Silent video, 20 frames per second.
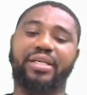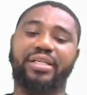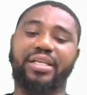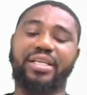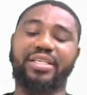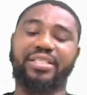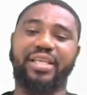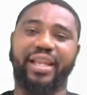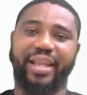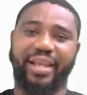
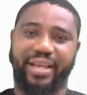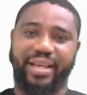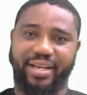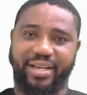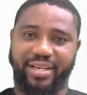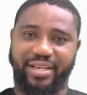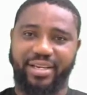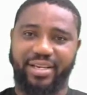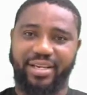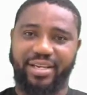This is a
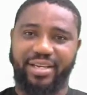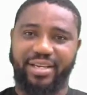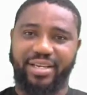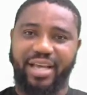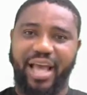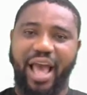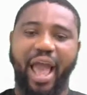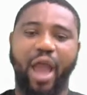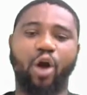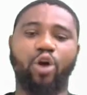link.
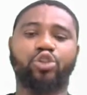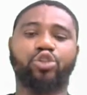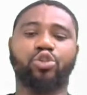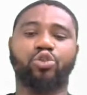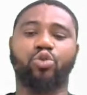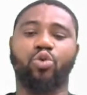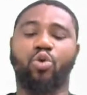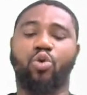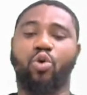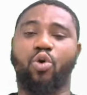I want
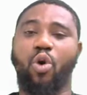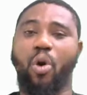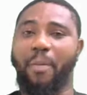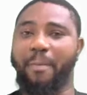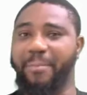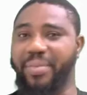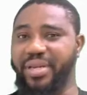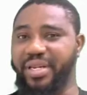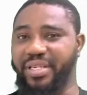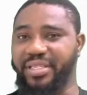you to
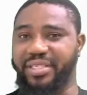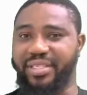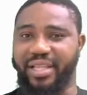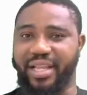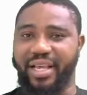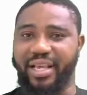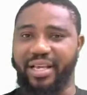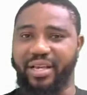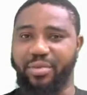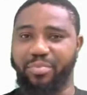copy this
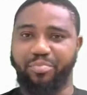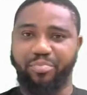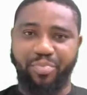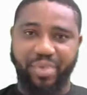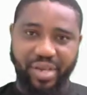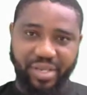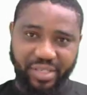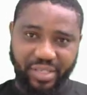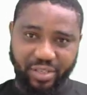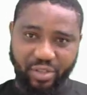link,
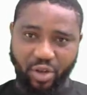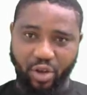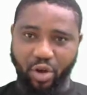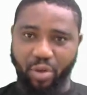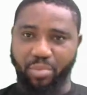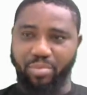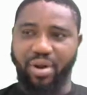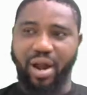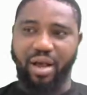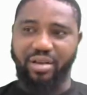paste it on
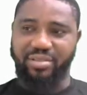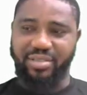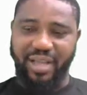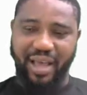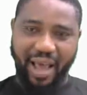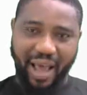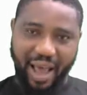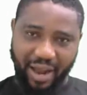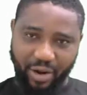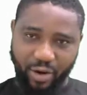your browser,
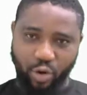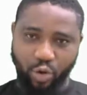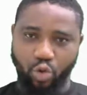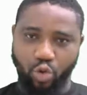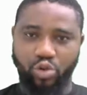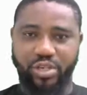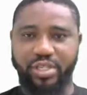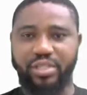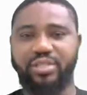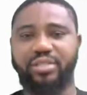and
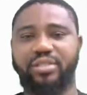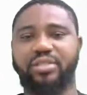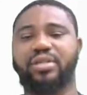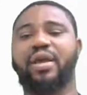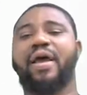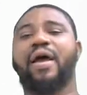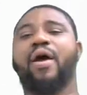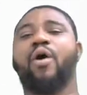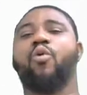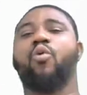load
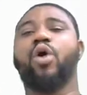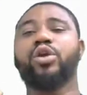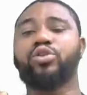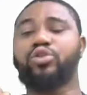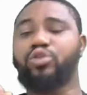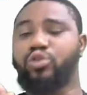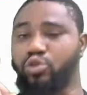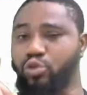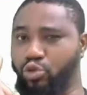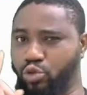it.
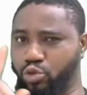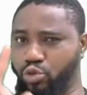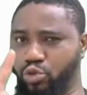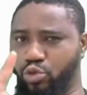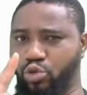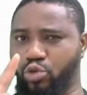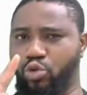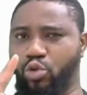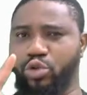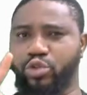Once you do
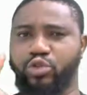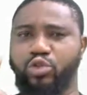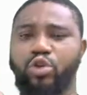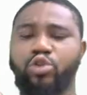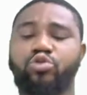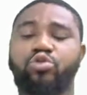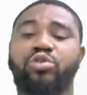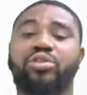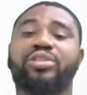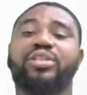so, it's
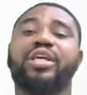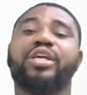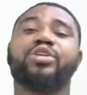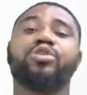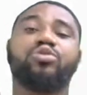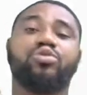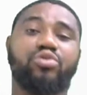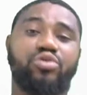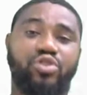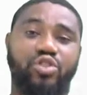going to take
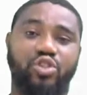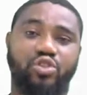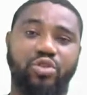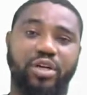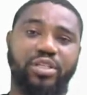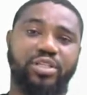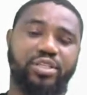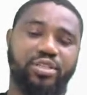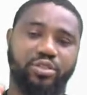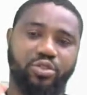you
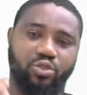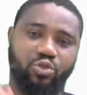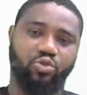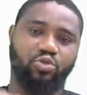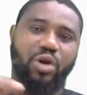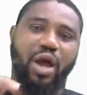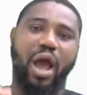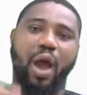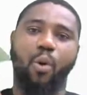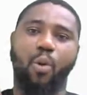straight
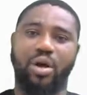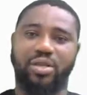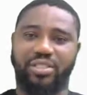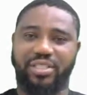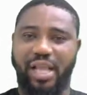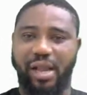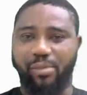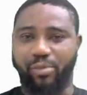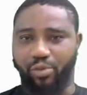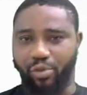to our
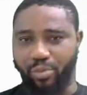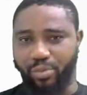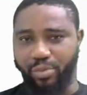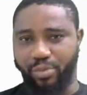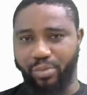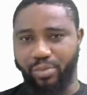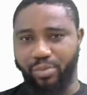WhatsApp group.